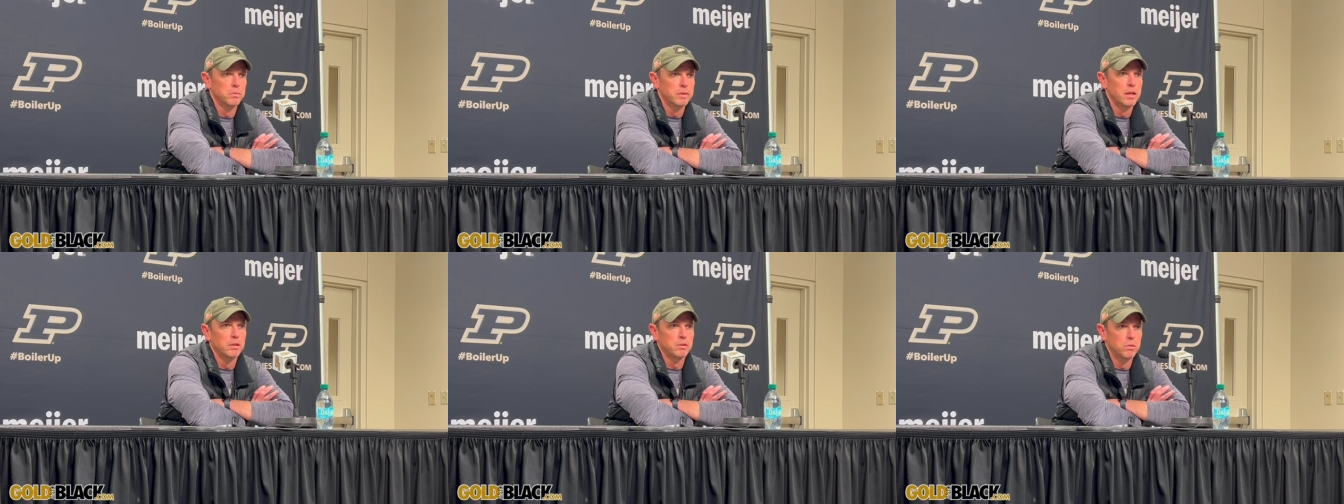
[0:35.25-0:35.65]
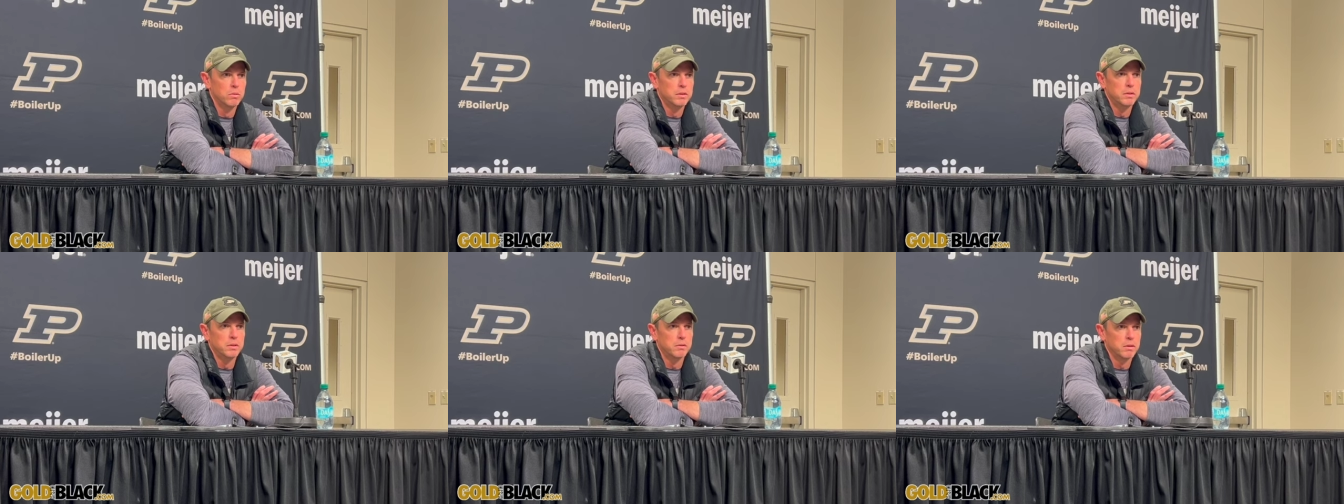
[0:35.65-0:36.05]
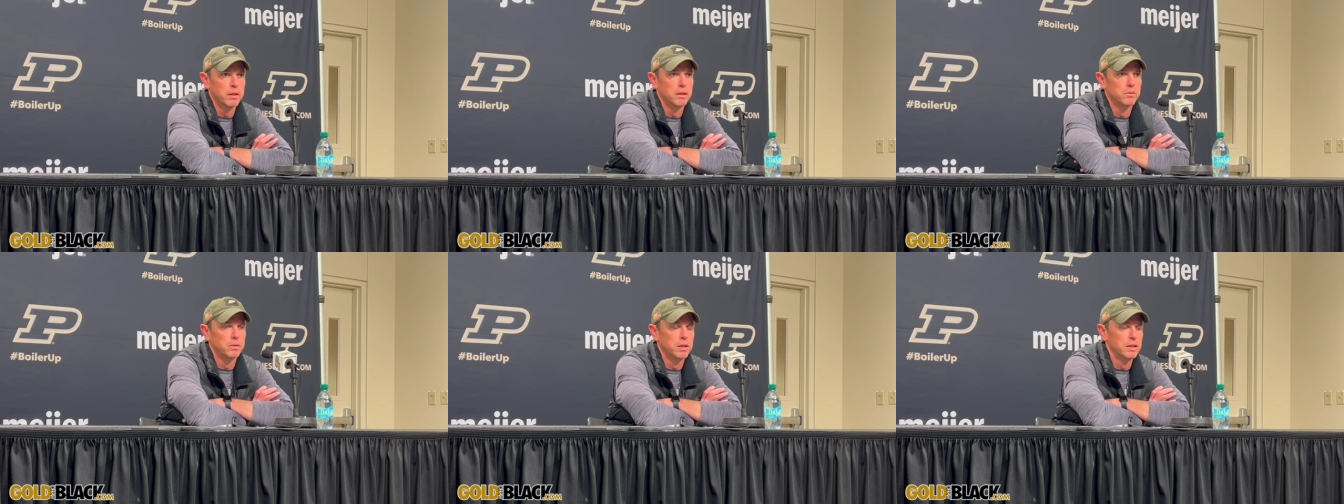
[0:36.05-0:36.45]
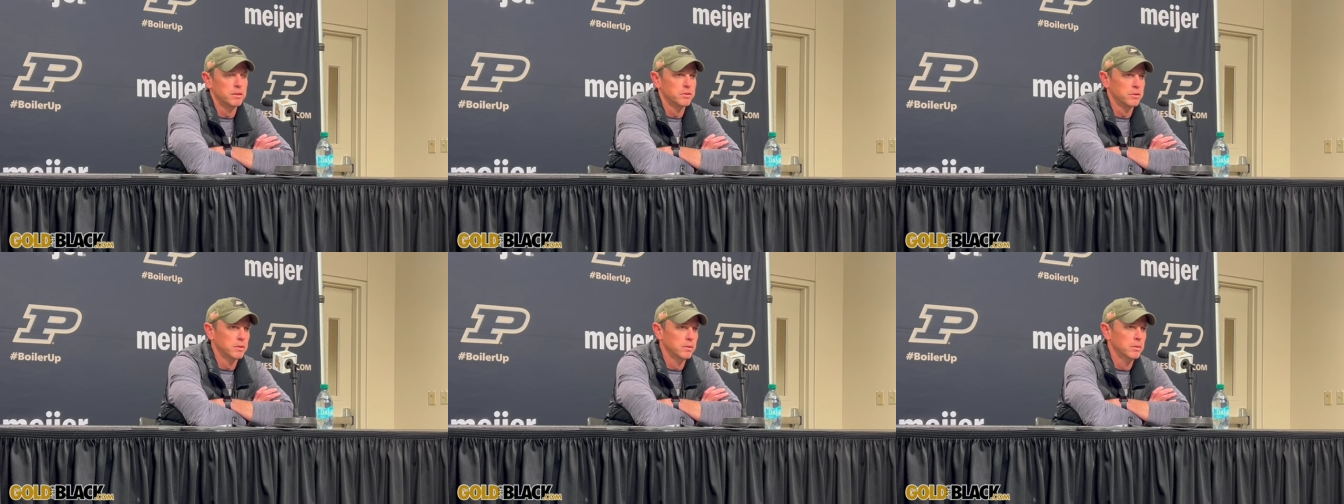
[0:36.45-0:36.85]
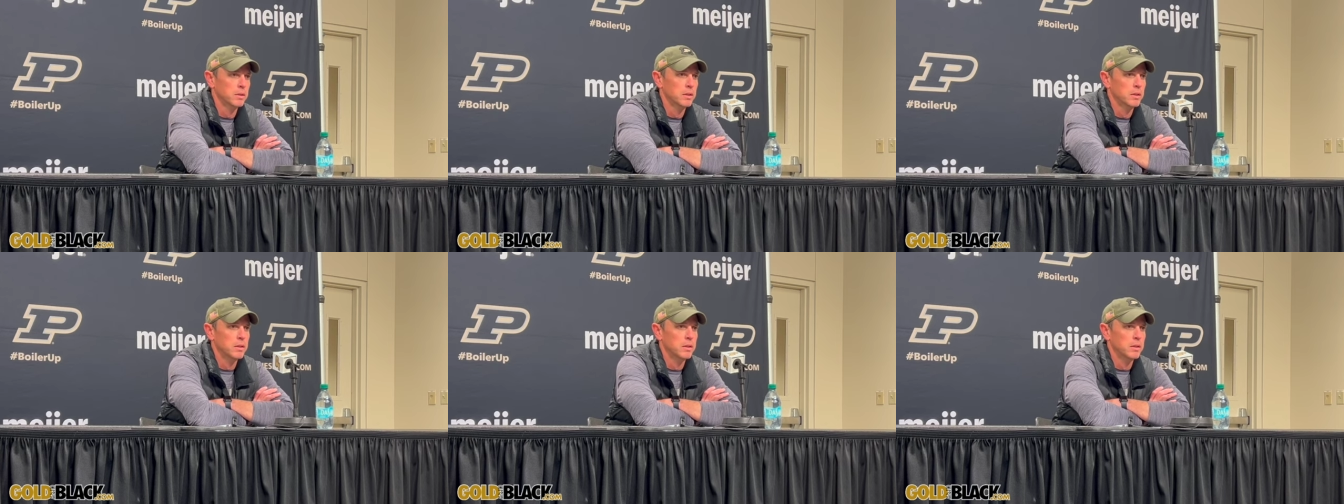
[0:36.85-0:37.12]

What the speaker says: without going to the ground, right? So,